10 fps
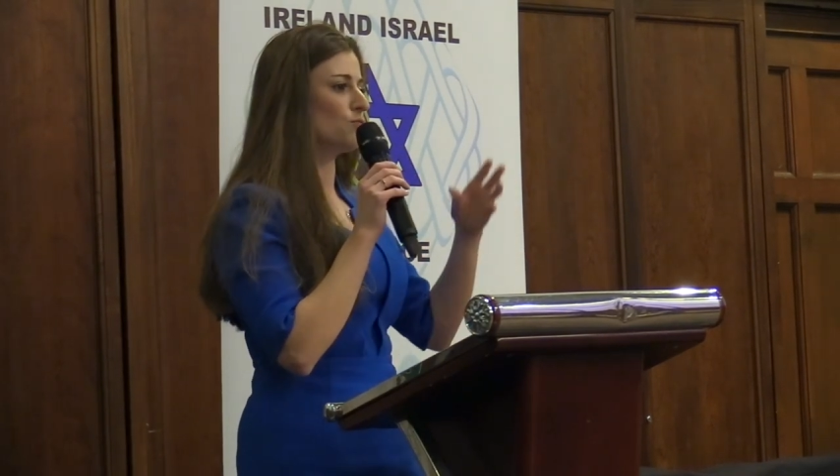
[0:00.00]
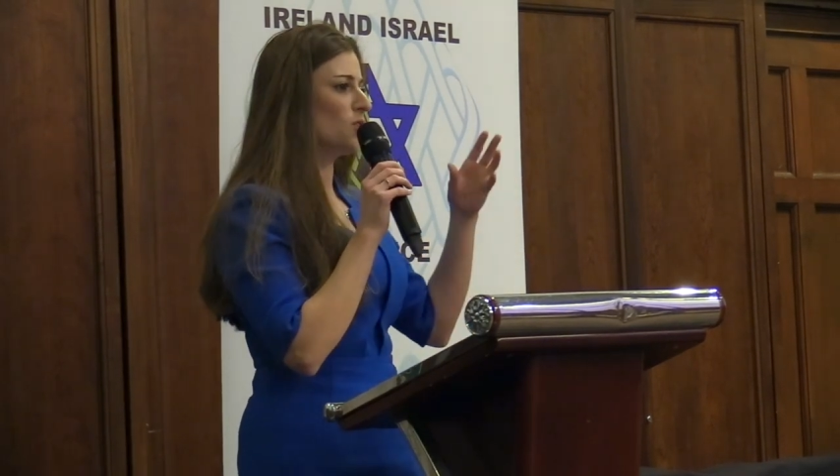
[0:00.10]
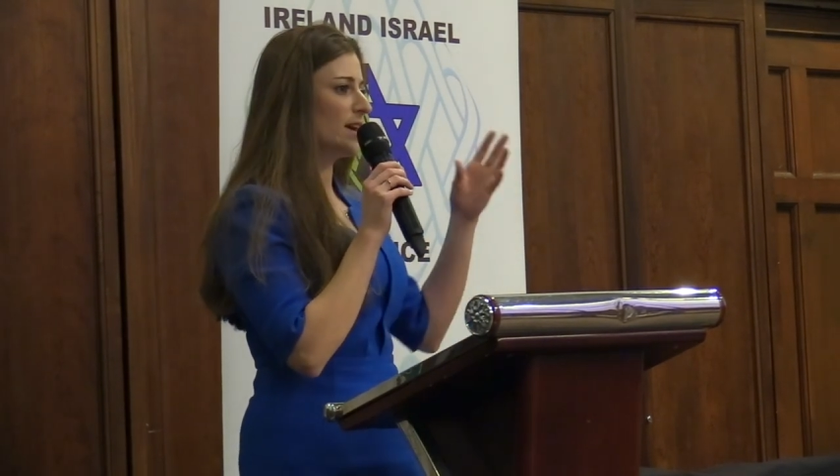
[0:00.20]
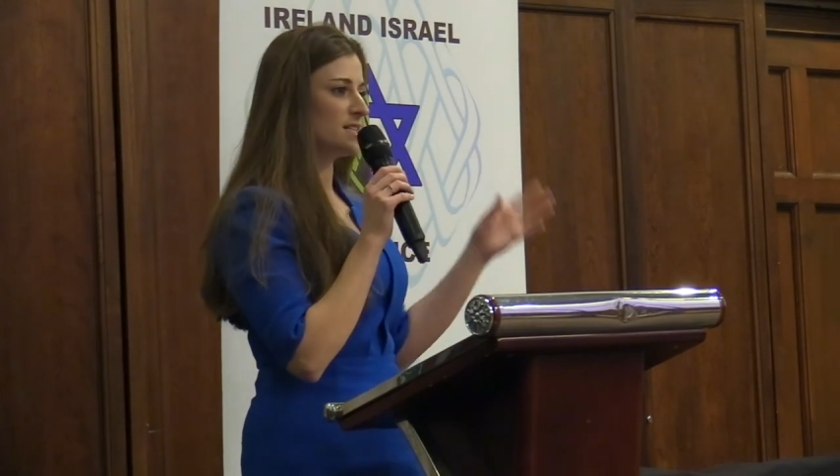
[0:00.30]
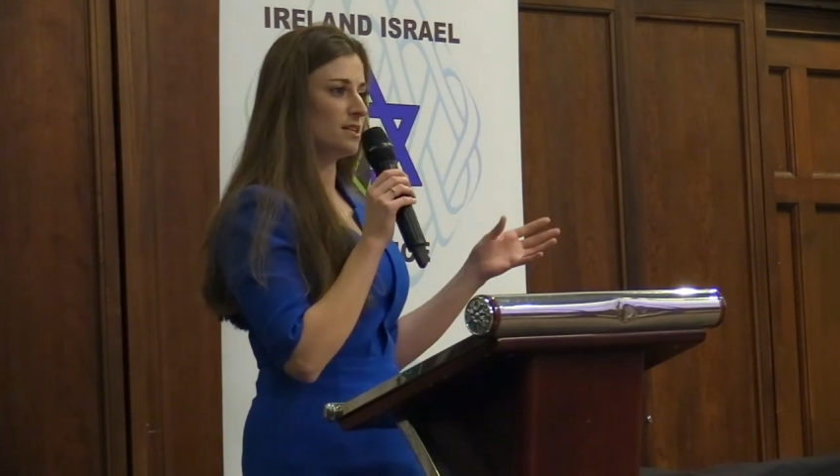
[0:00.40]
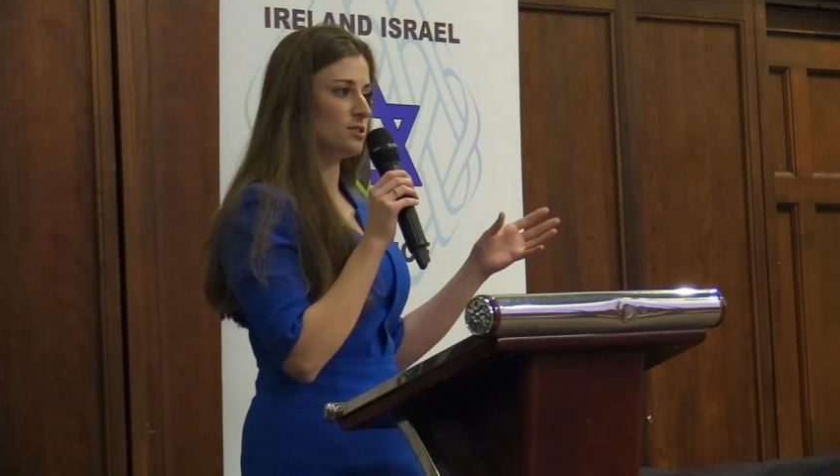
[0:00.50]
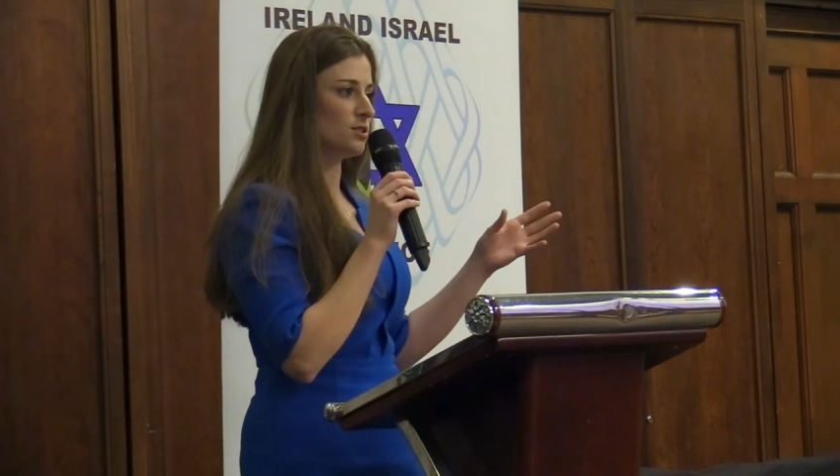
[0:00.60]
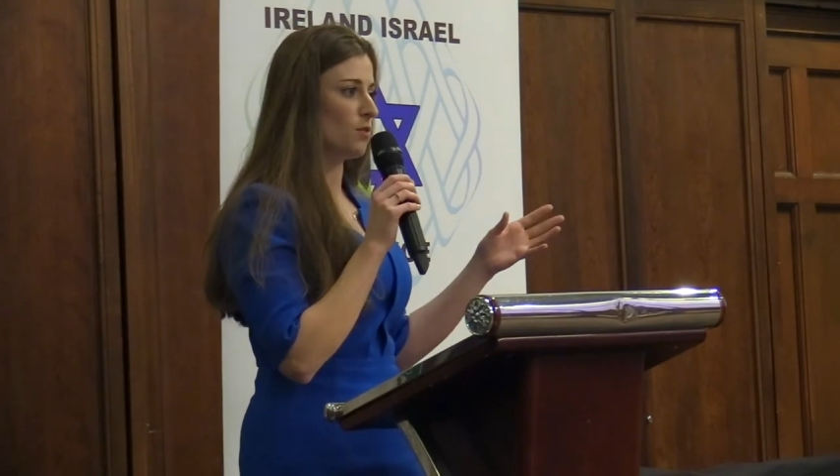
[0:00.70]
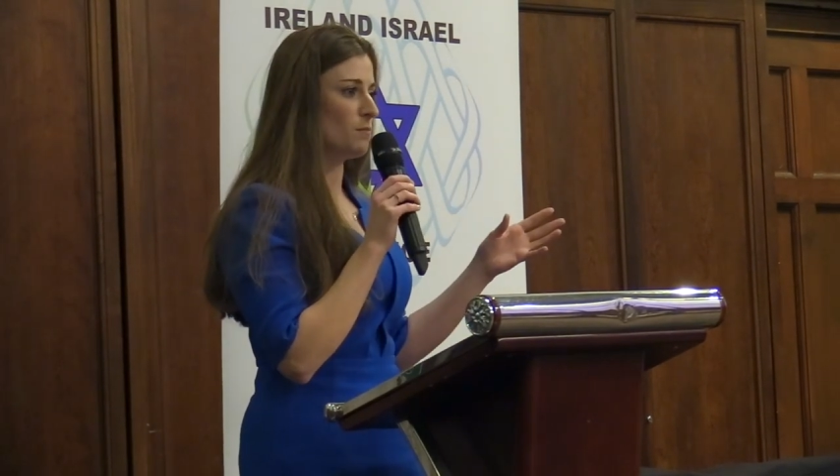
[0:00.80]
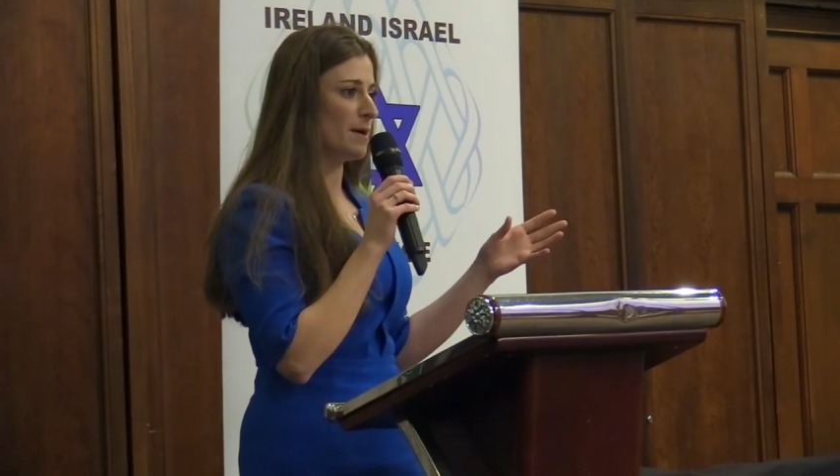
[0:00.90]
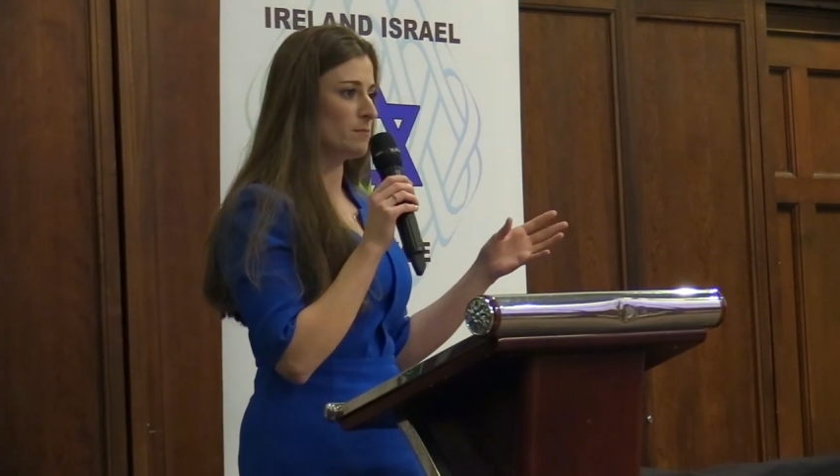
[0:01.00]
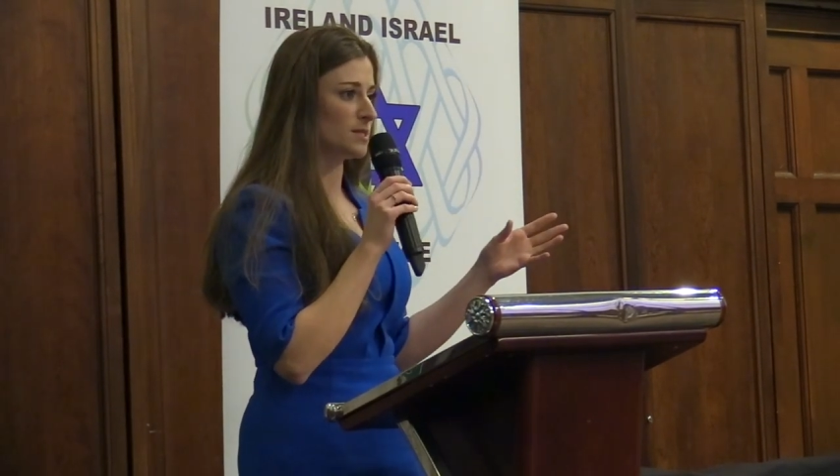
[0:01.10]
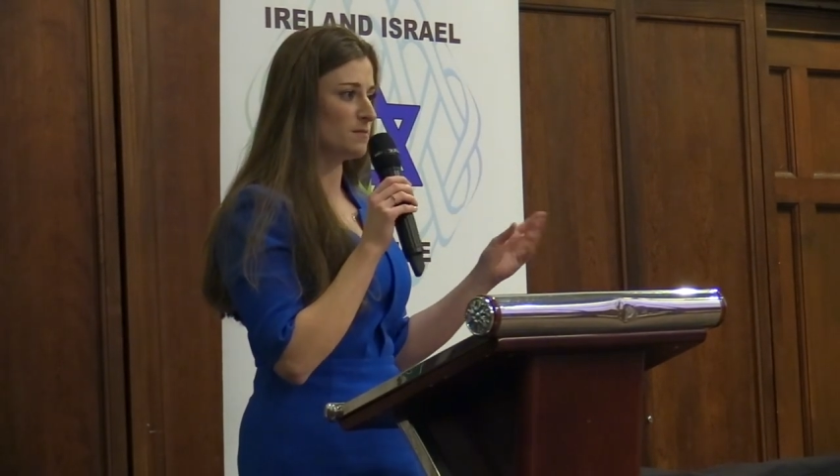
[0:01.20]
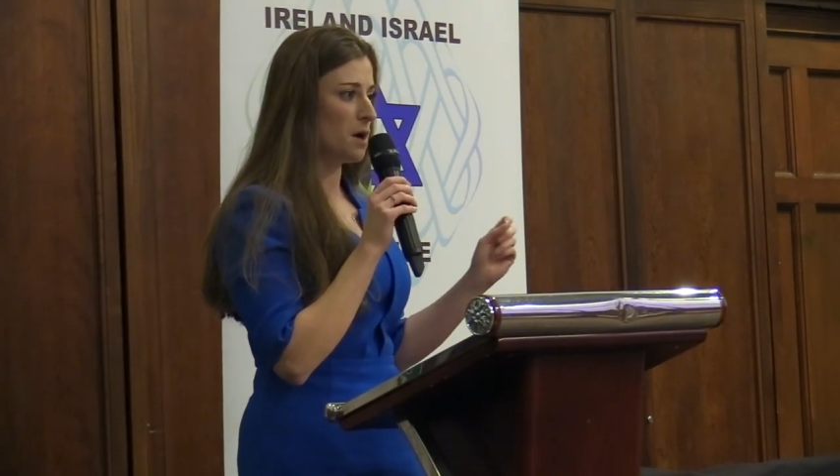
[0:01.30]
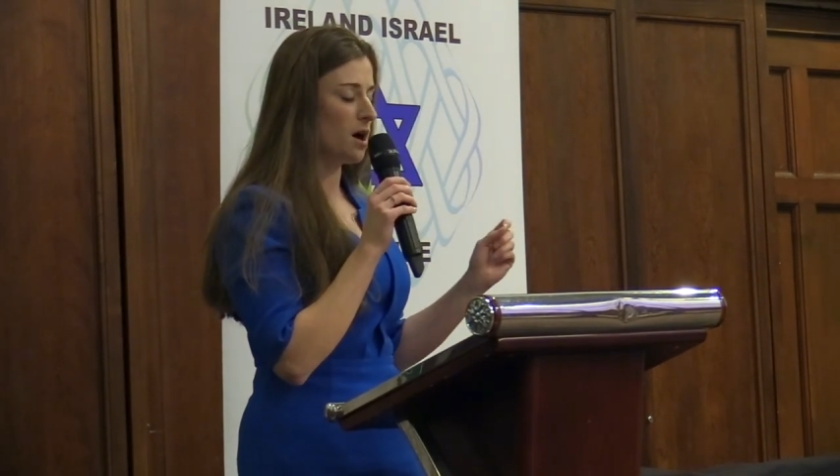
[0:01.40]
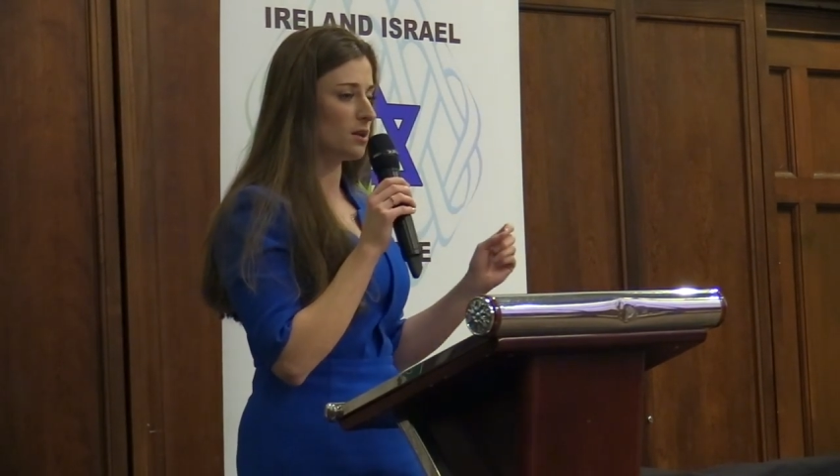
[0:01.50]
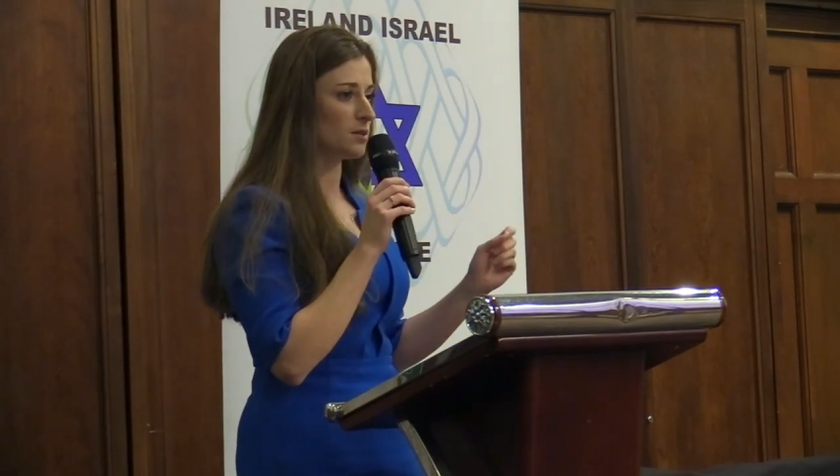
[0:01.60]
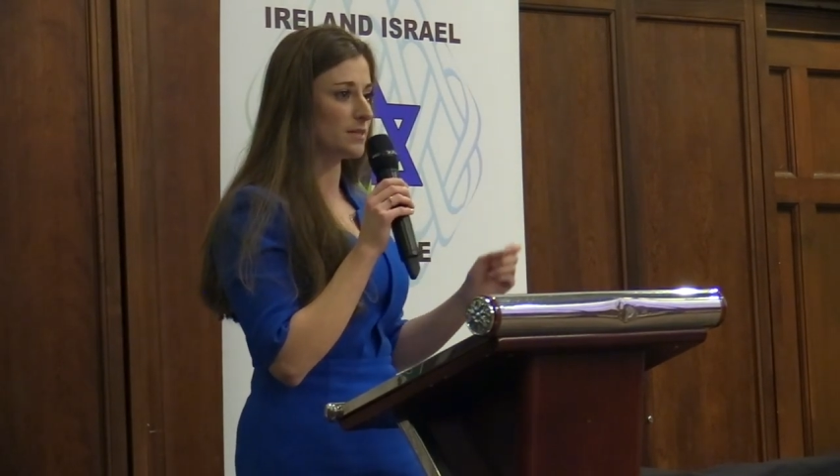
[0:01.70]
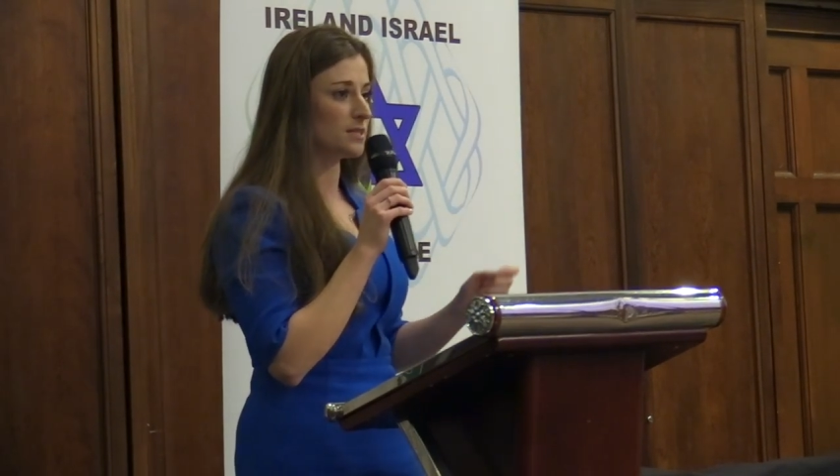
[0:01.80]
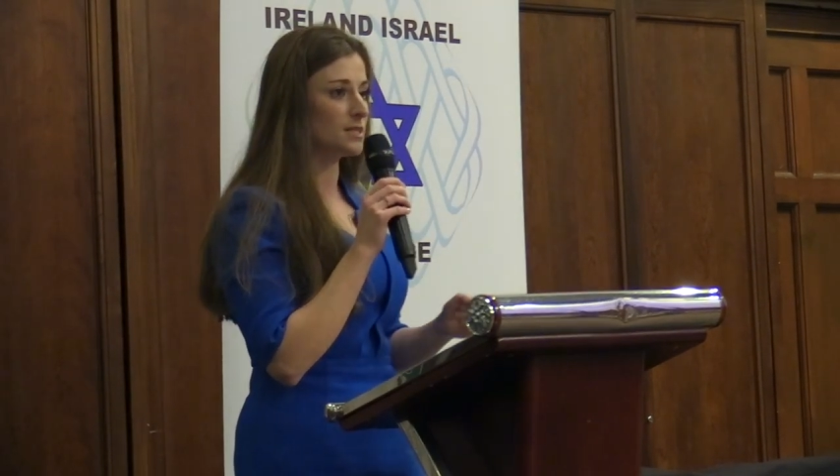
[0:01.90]
writing to your members of
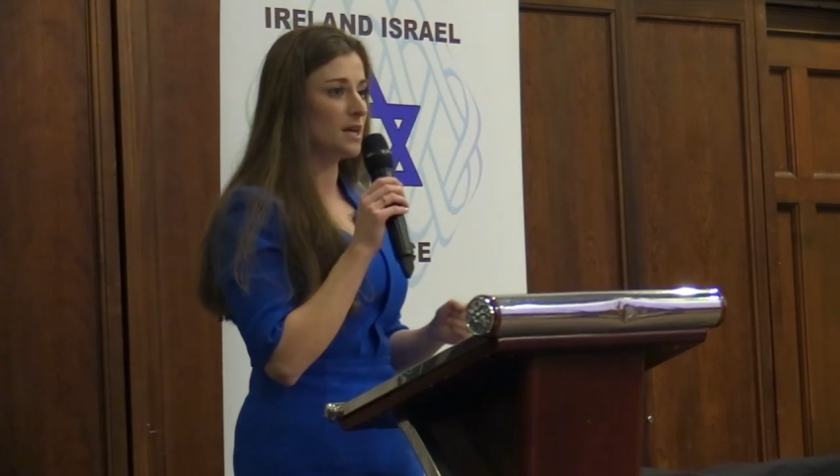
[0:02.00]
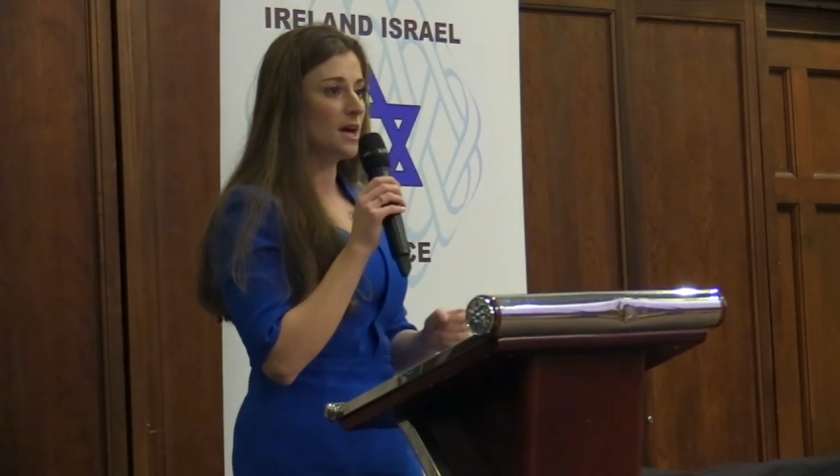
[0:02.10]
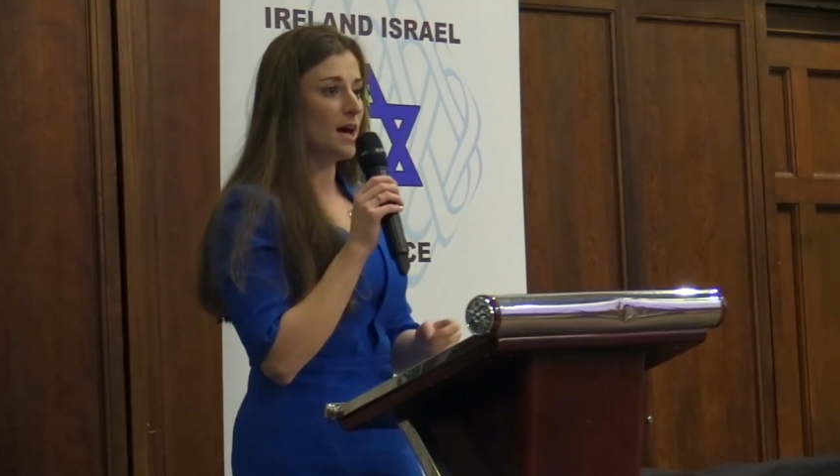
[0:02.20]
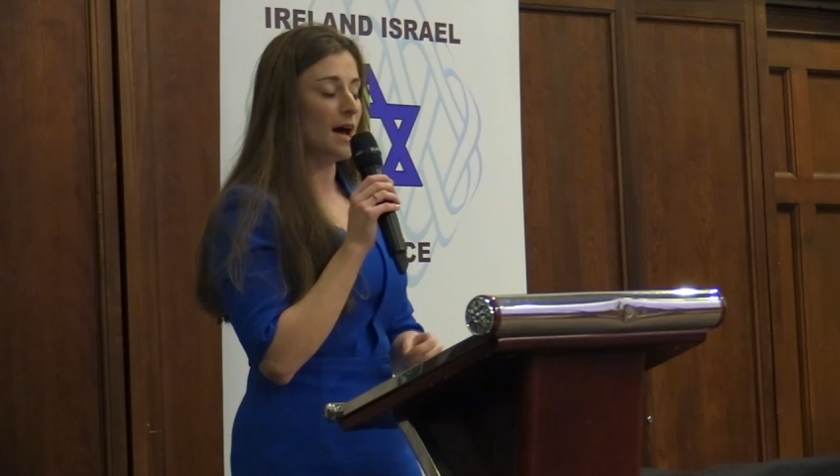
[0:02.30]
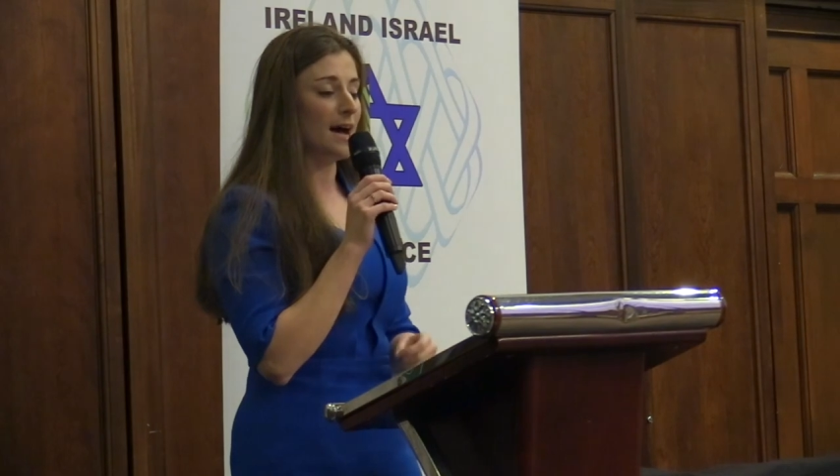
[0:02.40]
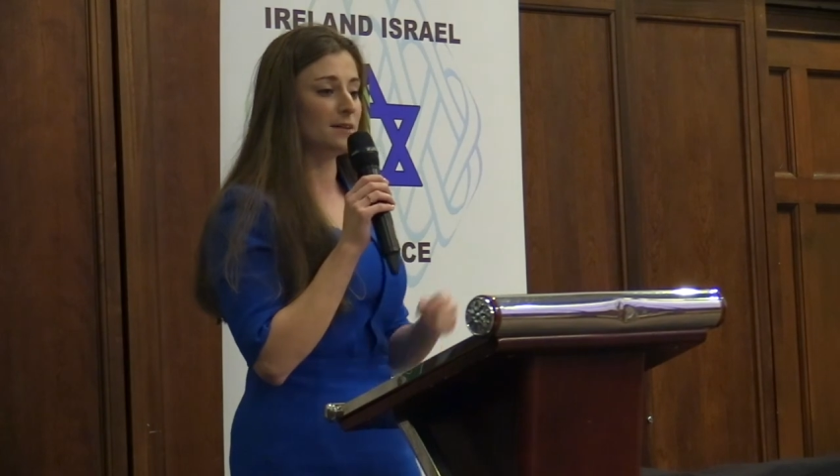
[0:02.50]
parliament uh,